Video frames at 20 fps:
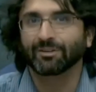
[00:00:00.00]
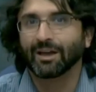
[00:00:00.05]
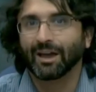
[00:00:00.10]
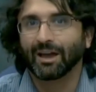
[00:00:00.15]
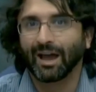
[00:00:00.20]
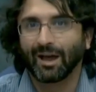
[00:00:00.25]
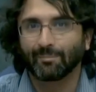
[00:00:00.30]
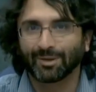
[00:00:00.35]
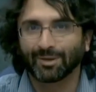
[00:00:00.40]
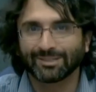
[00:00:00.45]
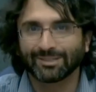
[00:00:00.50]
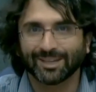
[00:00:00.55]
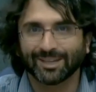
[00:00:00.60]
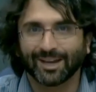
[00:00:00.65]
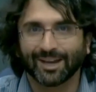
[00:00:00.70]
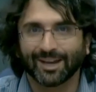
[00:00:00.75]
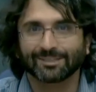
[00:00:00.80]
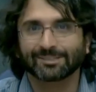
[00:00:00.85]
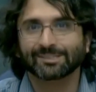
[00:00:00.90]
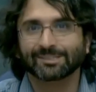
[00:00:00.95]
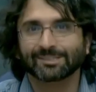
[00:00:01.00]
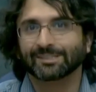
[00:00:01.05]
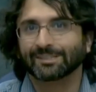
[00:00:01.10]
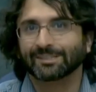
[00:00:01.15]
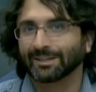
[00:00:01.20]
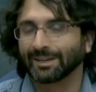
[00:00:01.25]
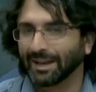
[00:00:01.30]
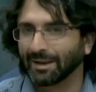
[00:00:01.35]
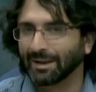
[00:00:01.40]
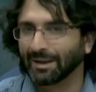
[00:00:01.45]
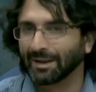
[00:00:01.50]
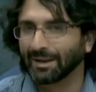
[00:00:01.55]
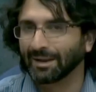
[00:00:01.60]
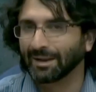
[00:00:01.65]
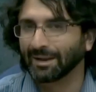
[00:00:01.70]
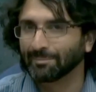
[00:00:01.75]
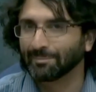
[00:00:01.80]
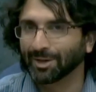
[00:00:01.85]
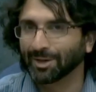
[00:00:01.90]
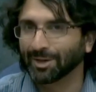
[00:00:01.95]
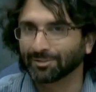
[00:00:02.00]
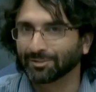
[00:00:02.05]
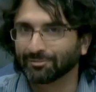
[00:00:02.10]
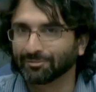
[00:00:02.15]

about science, and about the future.